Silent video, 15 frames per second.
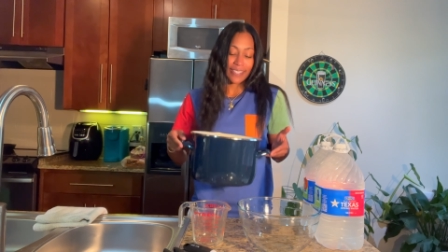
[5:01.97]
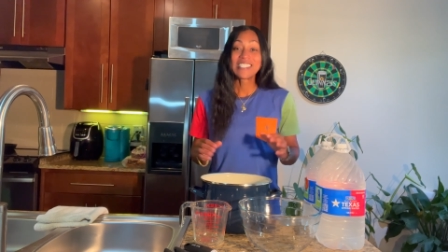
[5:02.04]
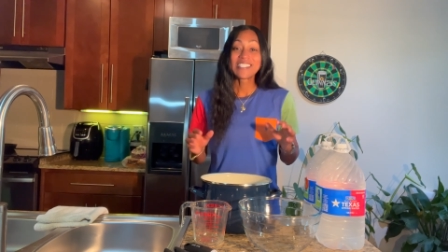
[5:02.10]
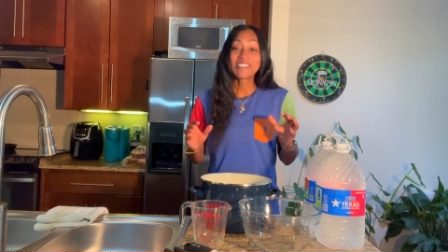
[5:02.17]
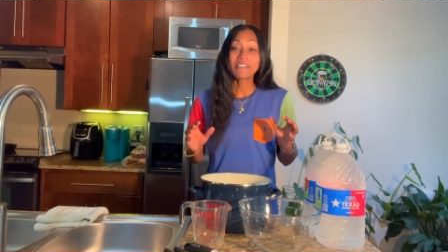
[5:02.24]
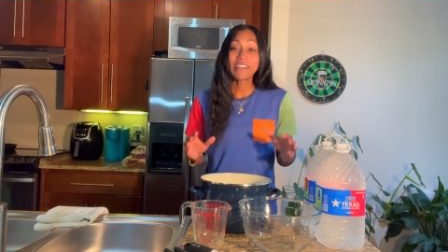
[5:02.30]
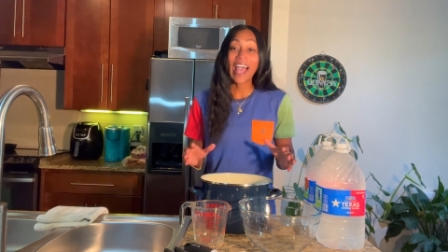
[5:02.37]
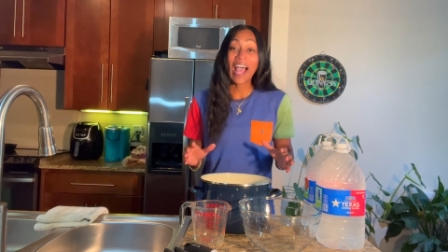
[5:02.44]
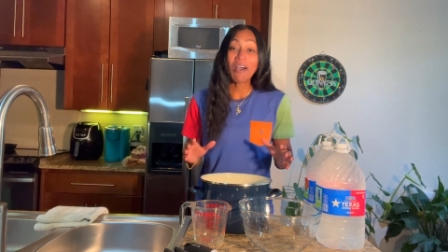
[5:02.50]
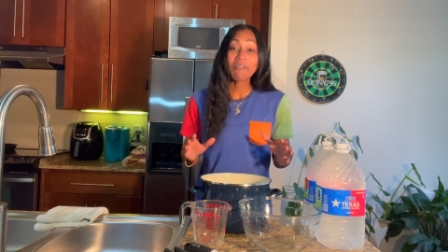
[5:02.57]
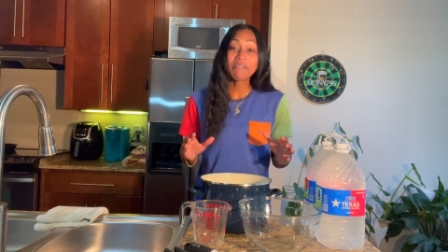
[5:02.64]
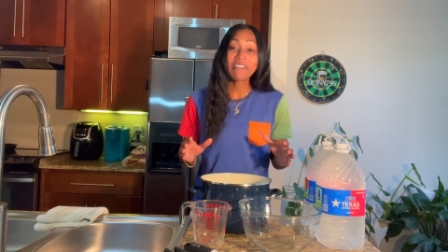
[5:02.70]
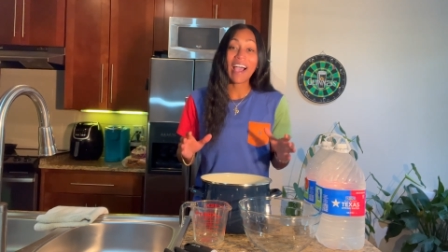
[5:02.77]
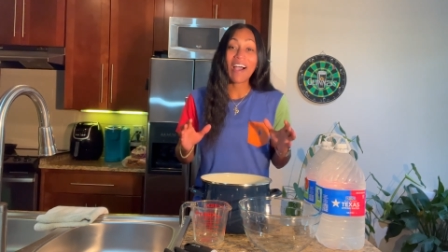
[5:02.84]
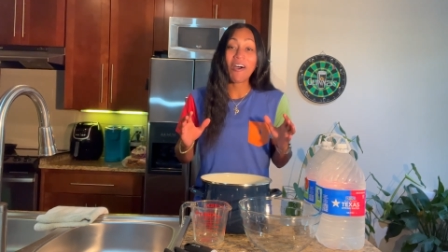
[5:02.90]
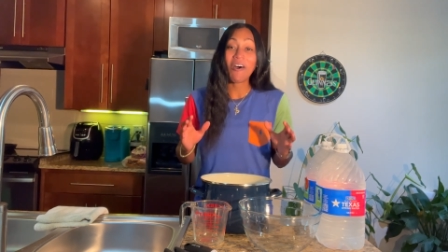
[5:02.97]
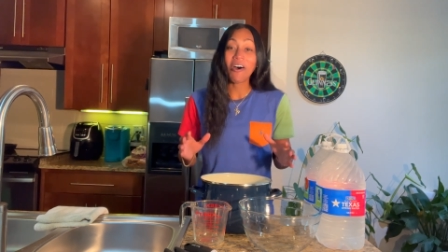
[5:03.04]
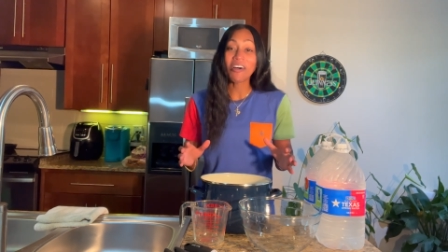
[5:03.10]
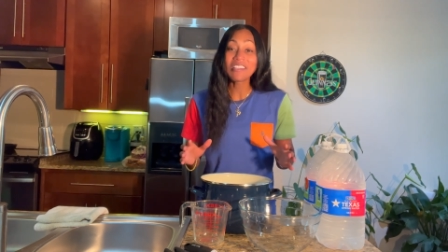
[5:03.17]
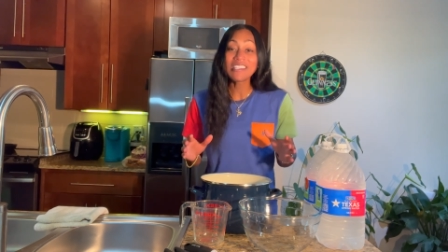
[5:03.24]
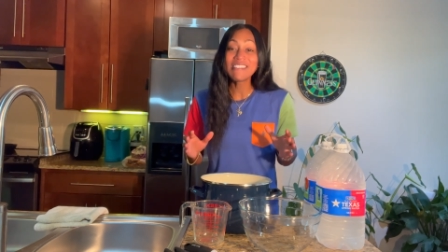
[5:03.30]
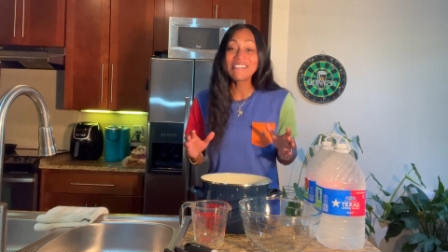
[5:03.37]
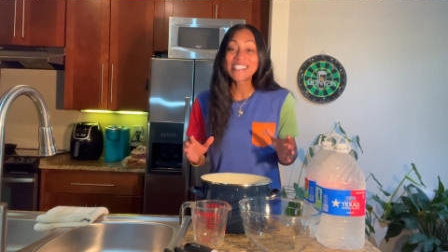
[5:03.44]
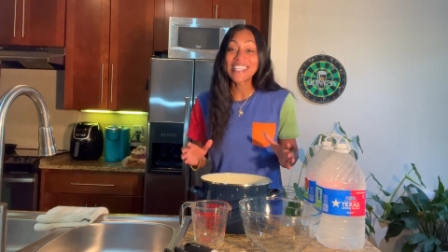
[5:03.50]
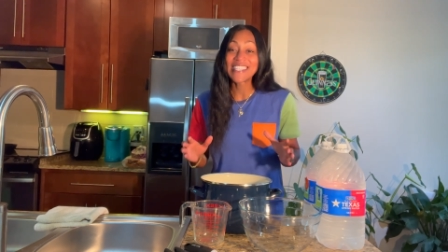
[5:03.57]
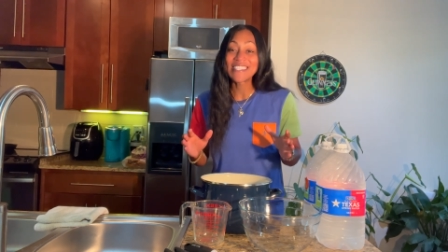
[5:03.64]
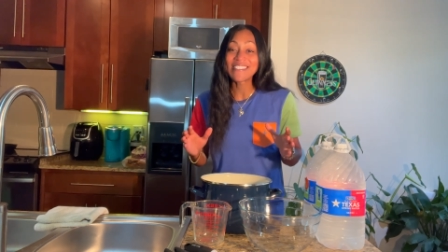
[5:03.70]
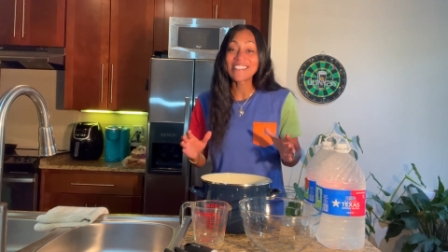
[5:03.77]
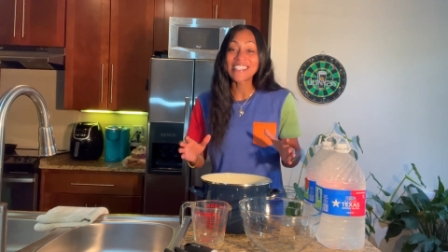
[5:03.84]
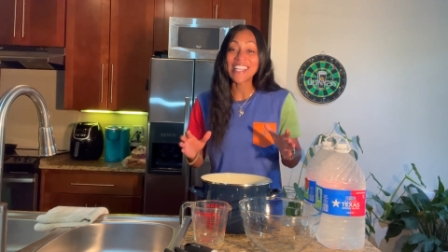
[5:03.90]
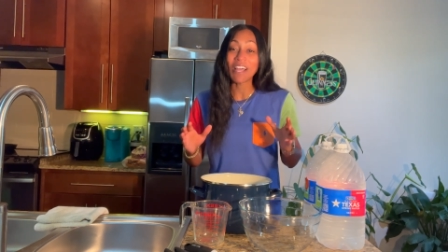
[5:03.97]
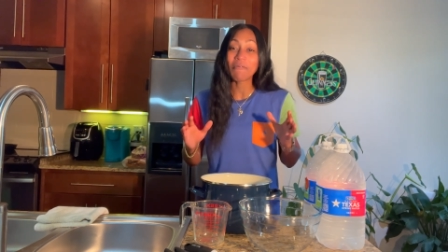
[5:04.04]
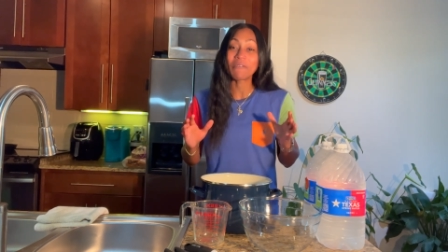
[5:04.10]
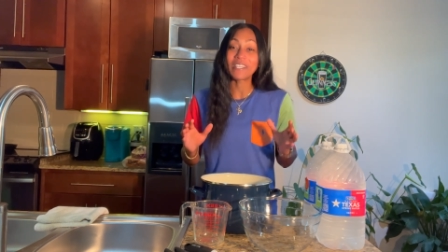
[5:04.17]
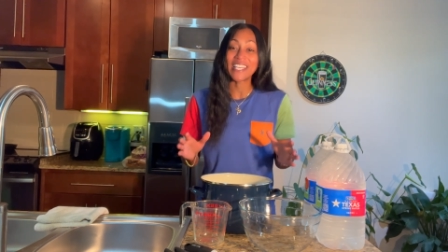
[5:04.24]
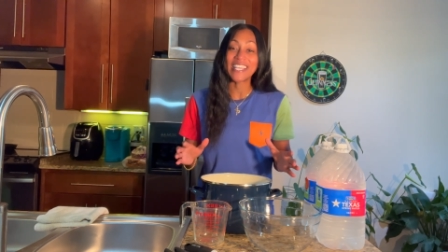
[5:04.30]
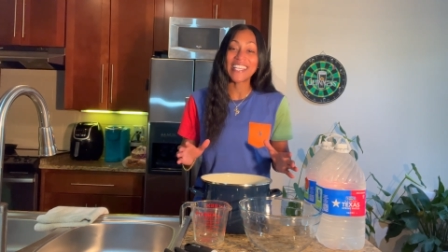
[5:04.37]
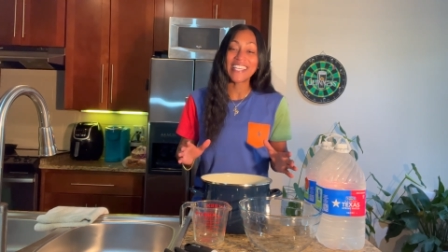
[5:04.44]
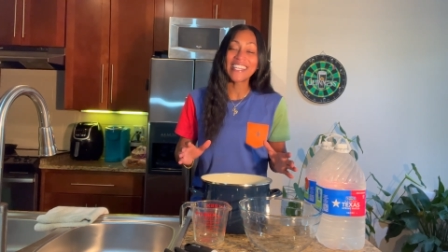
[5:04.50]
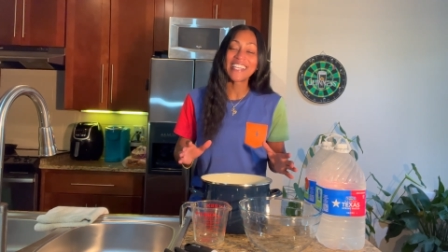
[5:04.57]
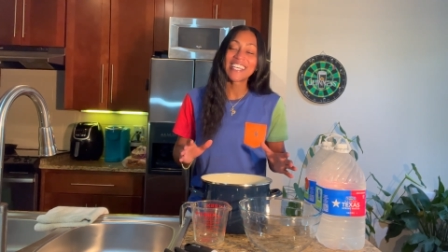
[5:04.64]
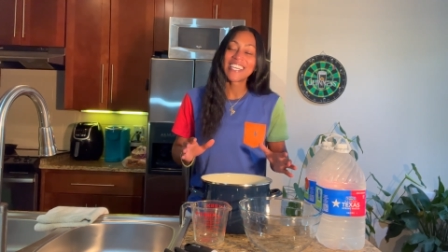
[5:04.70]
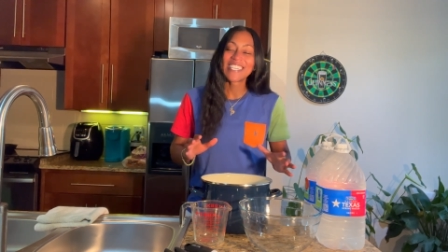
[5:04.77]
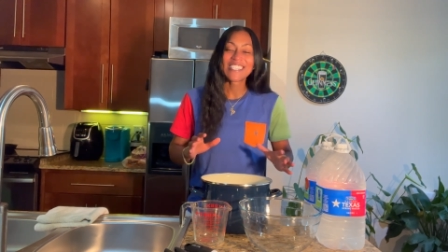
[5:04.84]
So now we've got all the utensils that we need.